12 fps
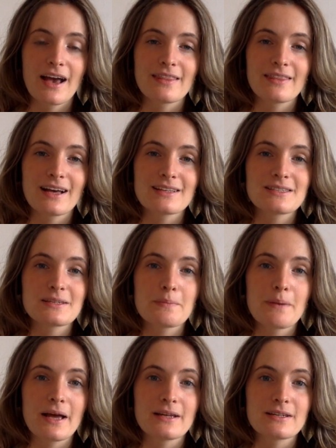And that's
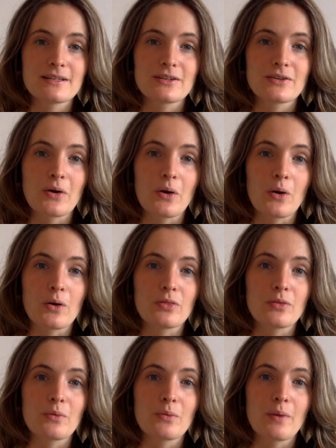dependent
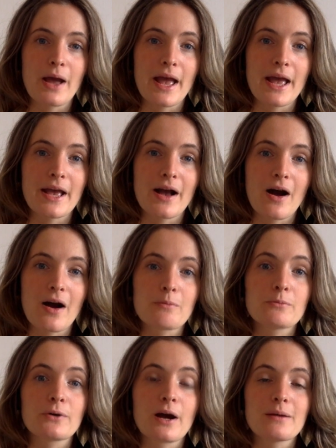on the way
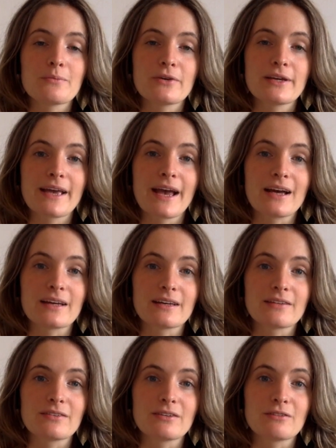our primary
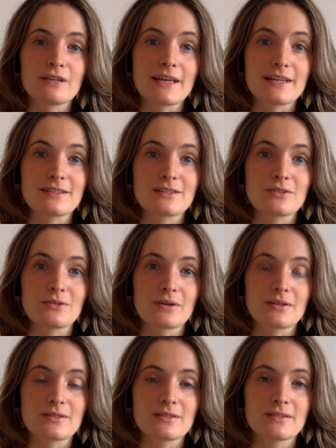caregiver related to
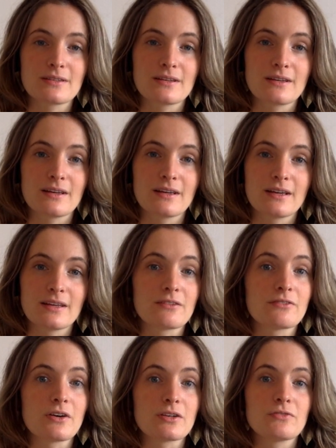us in
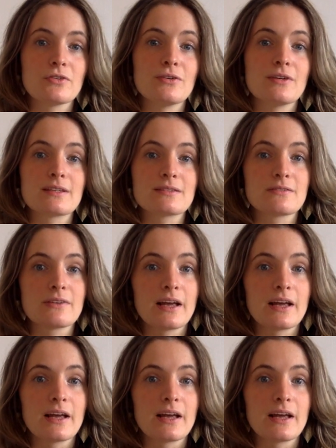the first few years of